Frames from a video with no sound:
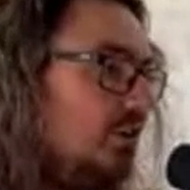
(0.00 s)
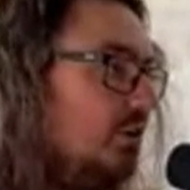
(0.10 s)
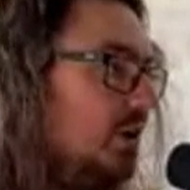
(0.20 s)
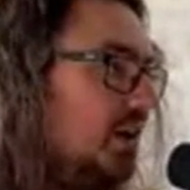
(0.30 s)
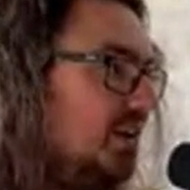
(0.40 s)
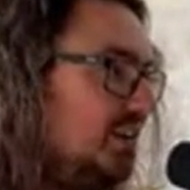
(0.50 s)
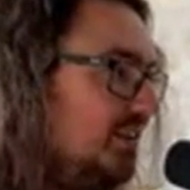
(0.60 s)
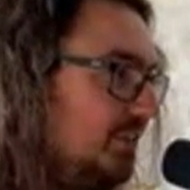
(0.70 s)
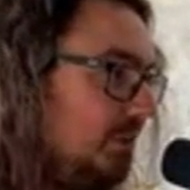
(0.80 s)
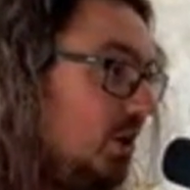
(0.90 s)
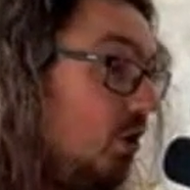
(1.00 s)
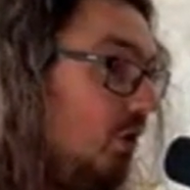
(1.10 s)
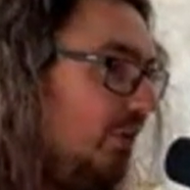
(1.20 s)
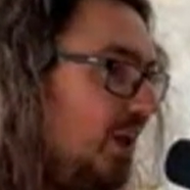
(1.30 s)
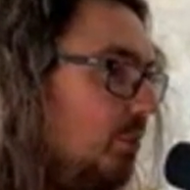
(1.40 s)
you're doing needs to be
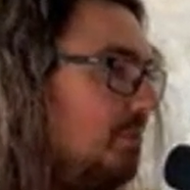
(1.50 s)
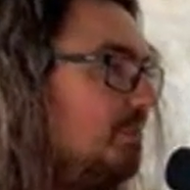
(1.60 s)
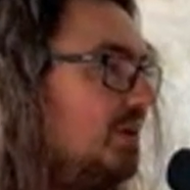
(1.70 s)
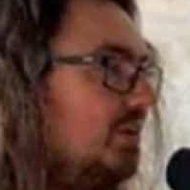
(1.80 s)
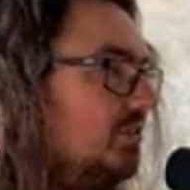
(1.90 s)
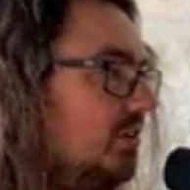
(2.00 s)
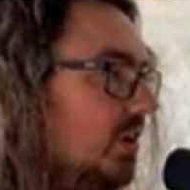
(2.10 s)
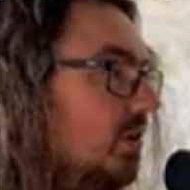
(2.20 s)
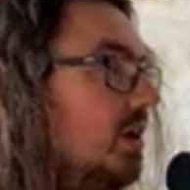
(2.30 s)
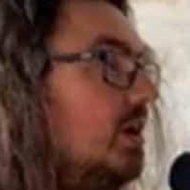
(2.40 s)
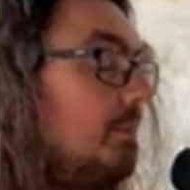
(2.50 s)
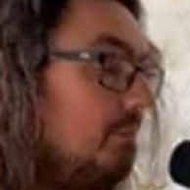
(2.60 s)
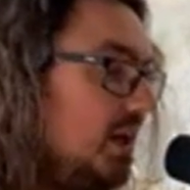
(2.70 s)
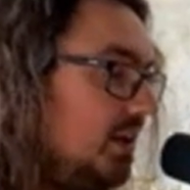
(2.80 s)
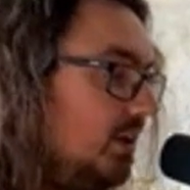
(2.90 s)
on that web page.
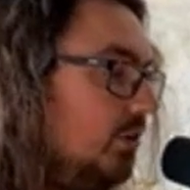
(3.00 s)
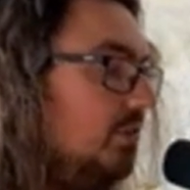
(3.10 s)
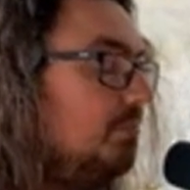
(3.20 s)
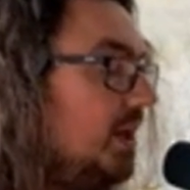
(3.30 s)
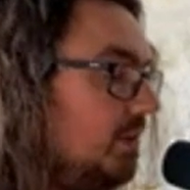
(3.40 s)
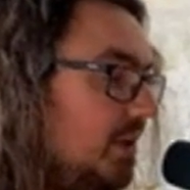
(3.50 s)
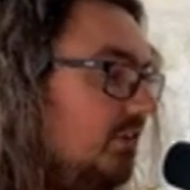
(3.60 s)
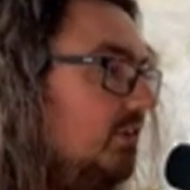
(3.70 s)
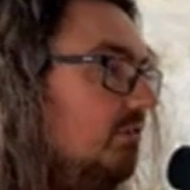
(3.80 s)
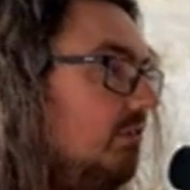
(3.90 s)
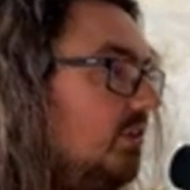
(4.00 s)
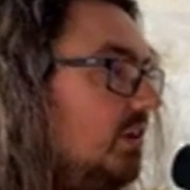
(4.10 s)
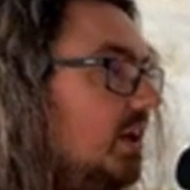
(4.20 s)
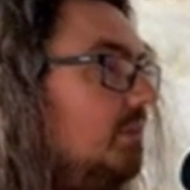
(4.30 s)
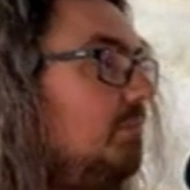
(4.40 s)
Make it good, make the messaging
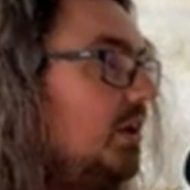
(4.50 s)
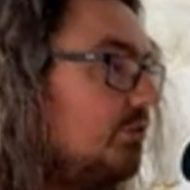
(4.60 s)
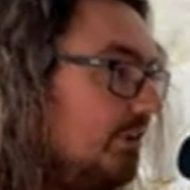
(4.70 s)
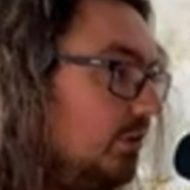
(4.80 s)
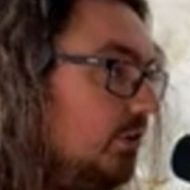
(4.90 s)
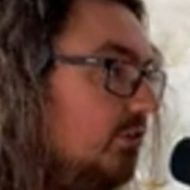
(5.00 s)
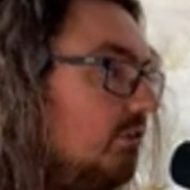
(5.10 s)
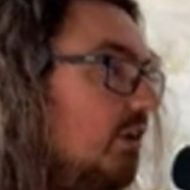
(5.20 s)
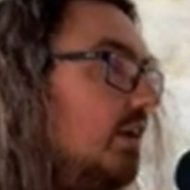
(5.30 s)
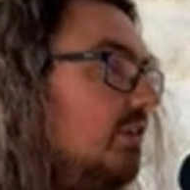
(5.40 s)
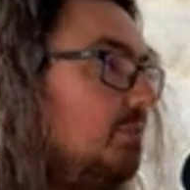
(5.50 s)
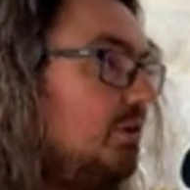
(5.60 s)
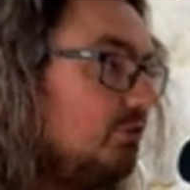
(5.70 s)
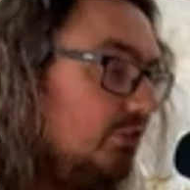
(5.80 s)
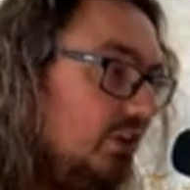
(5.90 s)
resonate, make sure it looks attractive,
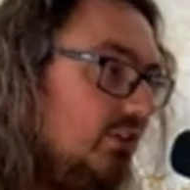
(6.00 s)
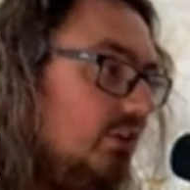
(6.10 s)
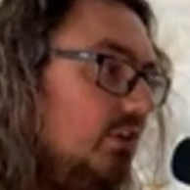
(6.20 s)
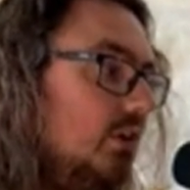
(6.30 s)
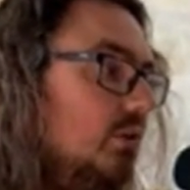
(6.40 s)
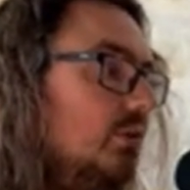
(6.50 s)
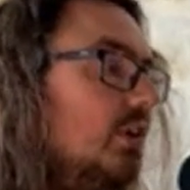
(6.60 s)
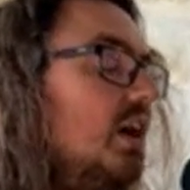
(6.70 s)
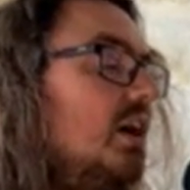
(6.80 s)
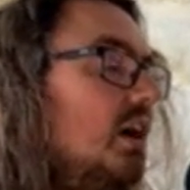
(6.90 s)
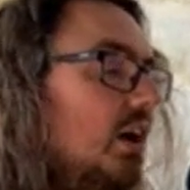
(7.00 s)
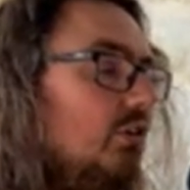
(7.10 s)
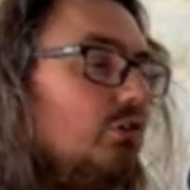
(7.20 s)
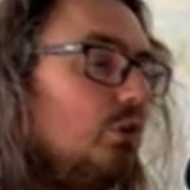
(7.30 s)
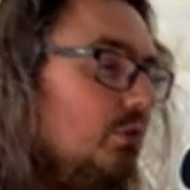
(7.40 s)
make sure it's easy to use,
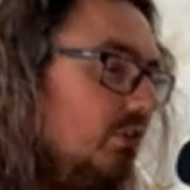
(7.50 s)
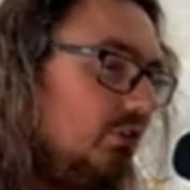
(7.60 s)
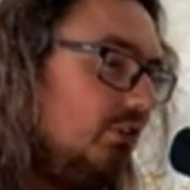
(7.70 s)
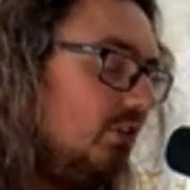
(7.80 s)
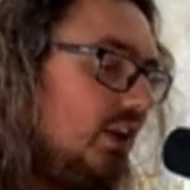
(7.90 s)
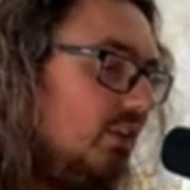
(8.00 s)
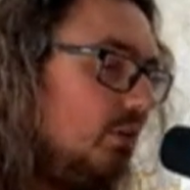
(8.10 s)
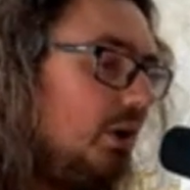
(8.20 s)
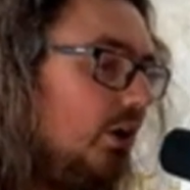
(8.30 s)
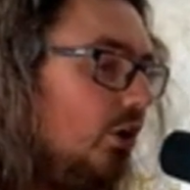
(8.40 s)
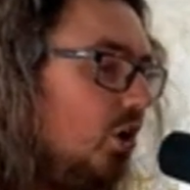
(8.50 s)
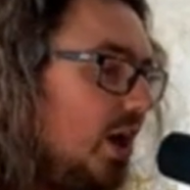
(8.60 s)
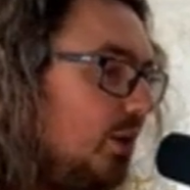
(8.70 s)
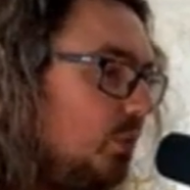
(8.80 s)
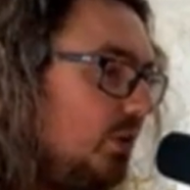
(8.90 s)
and don't just think that by going on
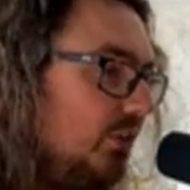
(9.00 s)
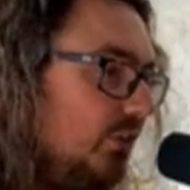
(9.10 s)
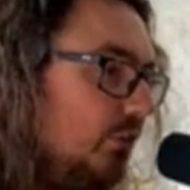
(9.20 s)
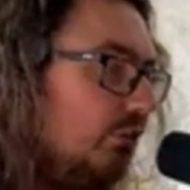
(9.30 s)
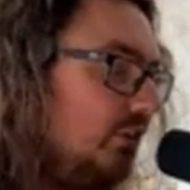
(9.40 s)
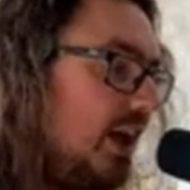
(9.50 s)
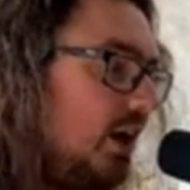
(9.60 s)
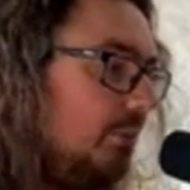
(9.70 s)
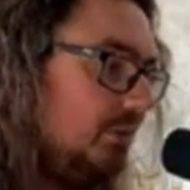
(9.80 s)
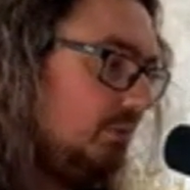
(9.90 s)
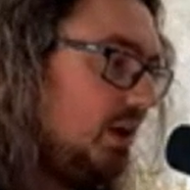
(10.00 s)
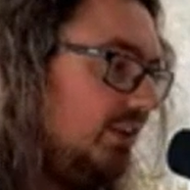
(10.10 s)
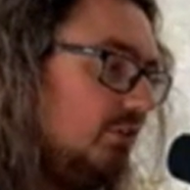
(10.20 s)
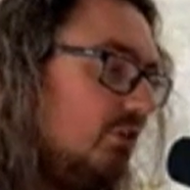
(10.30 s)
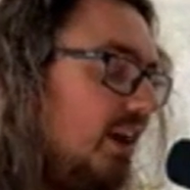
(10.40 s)
AdWords and sort of setting up some
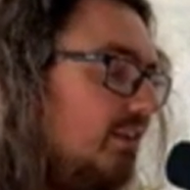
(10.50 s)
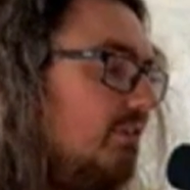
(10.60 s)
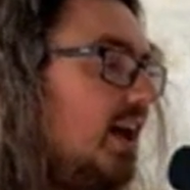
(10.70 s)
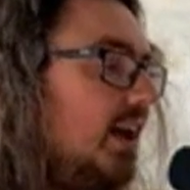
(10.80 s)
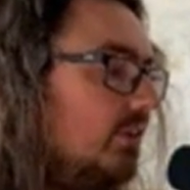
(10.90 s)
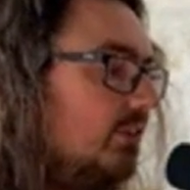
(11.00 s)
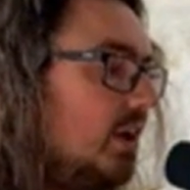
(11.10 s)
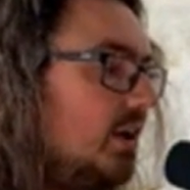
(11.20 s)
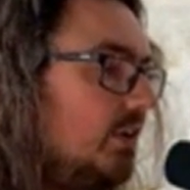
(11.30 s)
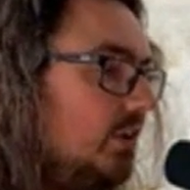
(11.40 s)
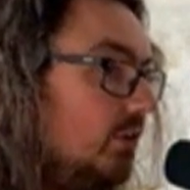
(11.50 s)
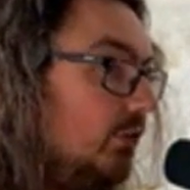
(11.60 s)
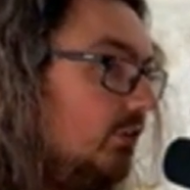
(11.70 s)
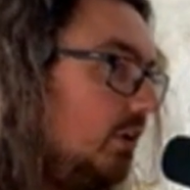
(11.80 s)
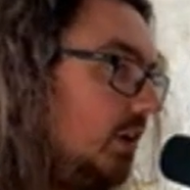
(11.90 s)
nice attractive ads that you're
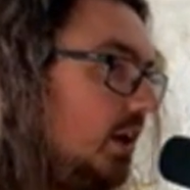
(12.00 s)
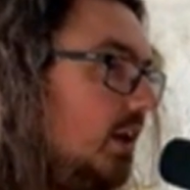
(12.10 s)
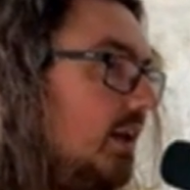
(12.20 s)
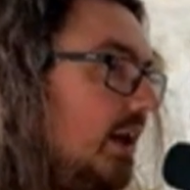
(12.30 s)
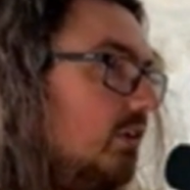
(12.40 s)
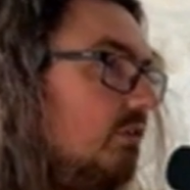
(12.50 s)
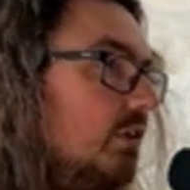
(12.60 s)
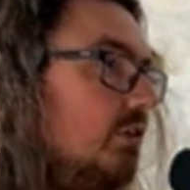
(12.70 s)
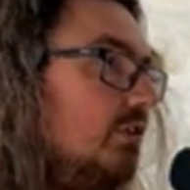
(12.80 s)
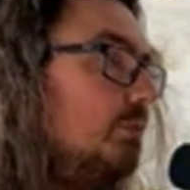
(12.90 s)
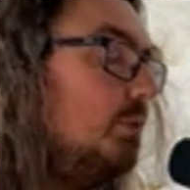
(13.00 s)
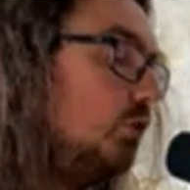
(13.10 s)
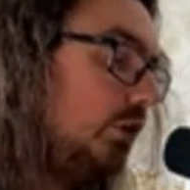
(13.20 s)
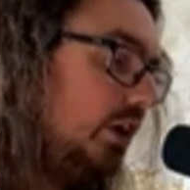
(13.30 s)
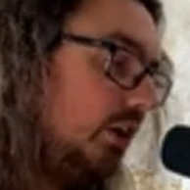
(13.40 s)
suddenly going to land conversions,
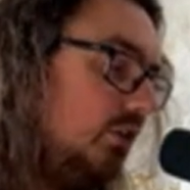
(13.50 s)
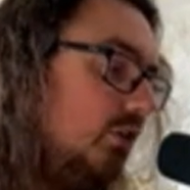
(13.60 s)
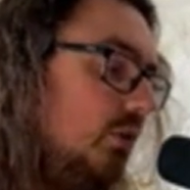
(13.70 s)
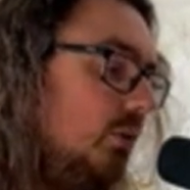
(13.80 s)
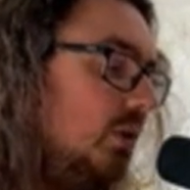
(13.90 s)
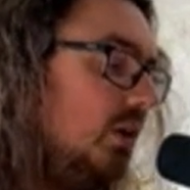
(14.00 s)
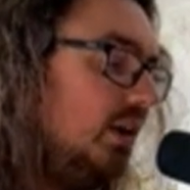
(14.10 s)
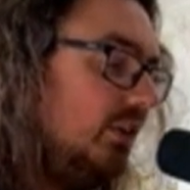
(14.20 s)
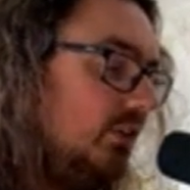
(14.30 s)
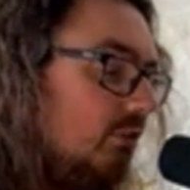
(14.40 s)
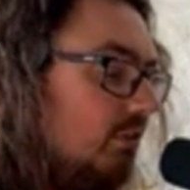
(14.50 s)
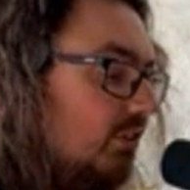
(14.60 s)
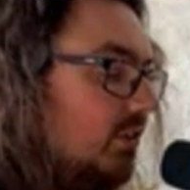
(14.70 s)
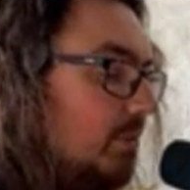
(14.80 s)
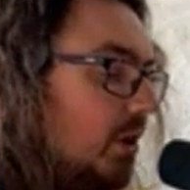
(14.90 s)
because all you're going to do is
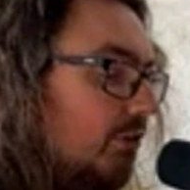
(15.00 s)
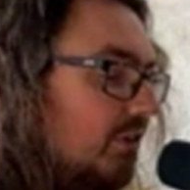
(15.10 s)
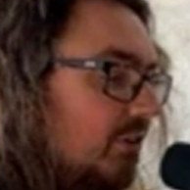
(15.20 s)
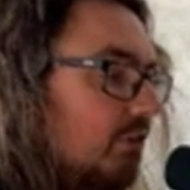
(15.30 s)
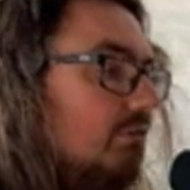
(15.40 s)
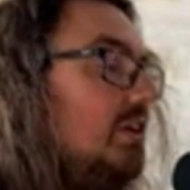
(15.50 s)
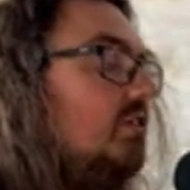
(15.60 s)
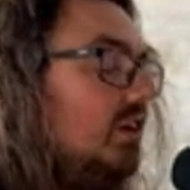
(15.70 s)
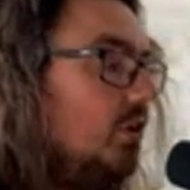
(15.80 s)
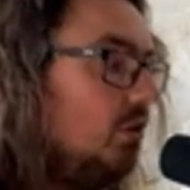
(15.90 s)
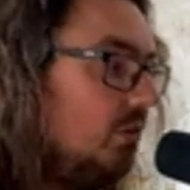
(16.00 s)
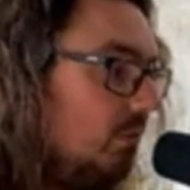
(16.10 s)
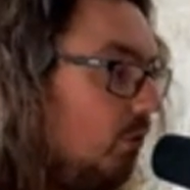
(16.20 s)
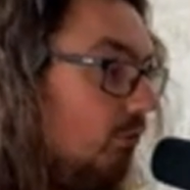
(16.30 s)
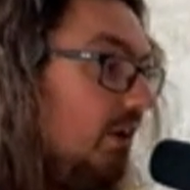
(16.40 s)
increase the amount of traffic reaching your
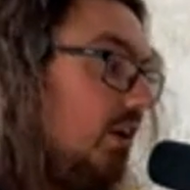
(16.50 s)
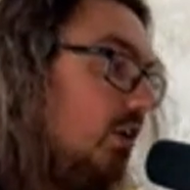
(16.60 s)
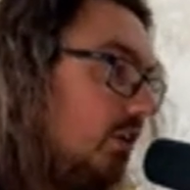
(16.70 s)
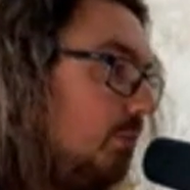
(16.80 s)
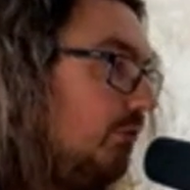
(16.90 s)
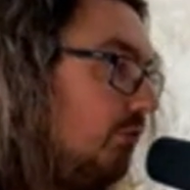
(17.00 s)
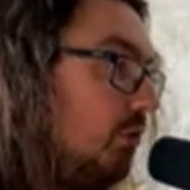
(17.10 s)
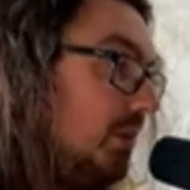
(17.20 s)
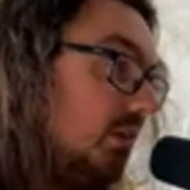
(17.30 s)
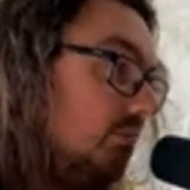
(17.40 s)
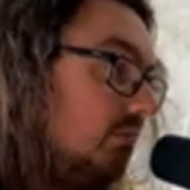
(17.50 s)
already underperforming